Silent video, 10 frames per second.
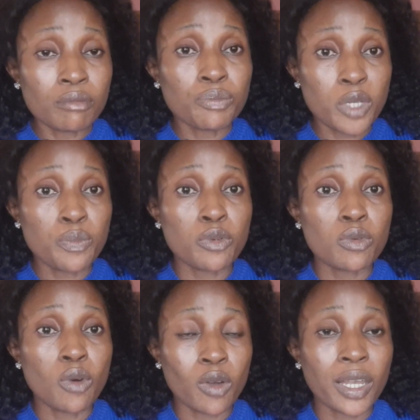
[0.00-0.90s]

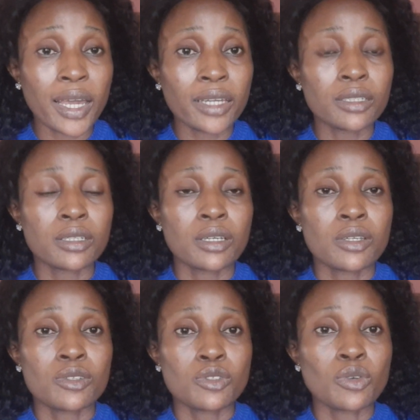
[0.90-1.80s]
people online.
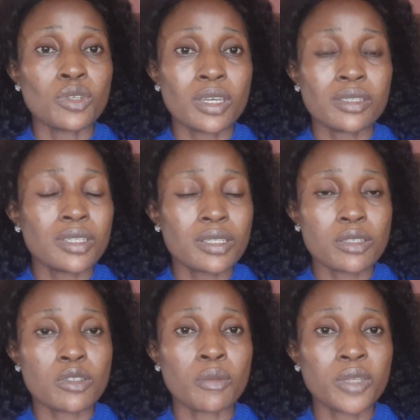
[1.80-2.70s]
So this
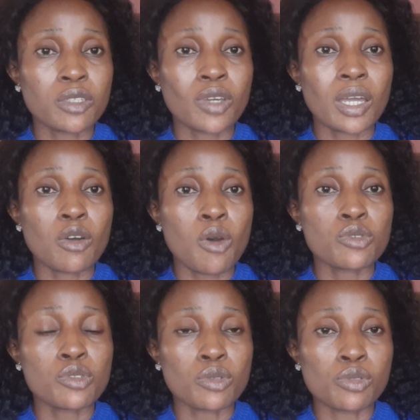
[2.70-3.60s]
is something you can
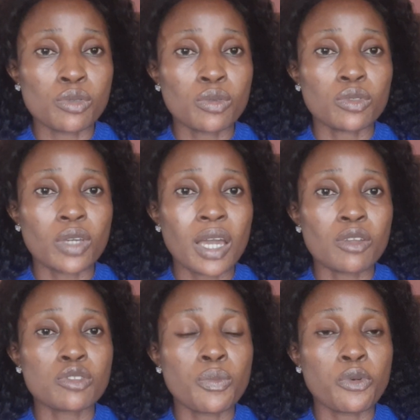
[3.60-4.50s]
also do. You can
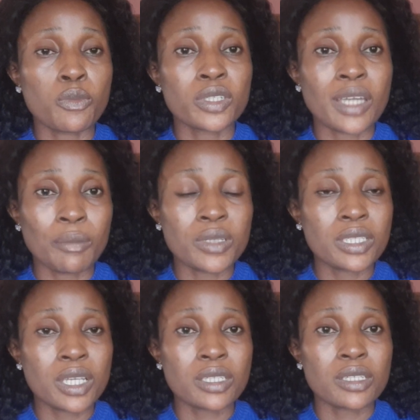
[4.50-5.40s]
also promote their
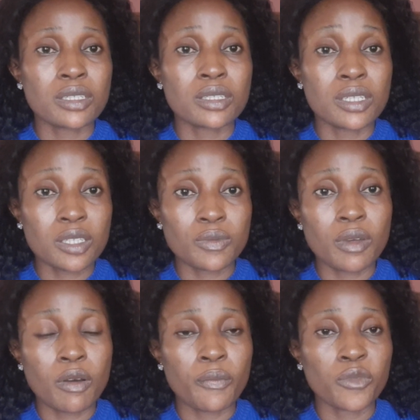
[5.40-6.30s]
businesses. This
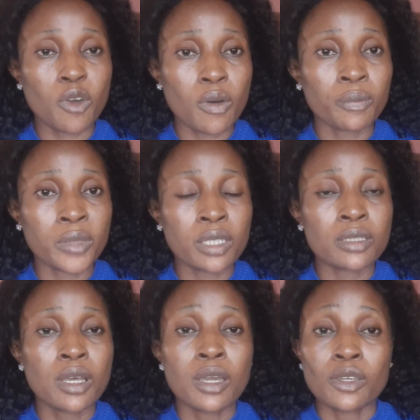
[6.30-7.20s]
company,
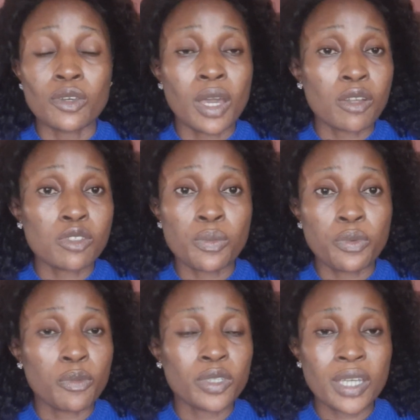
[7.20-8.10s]
you can also
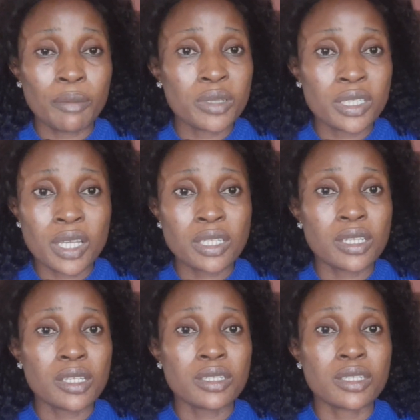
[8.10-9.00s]
promote their
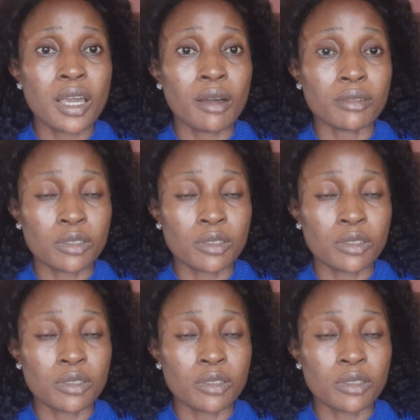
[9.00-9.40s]
businesses. They are,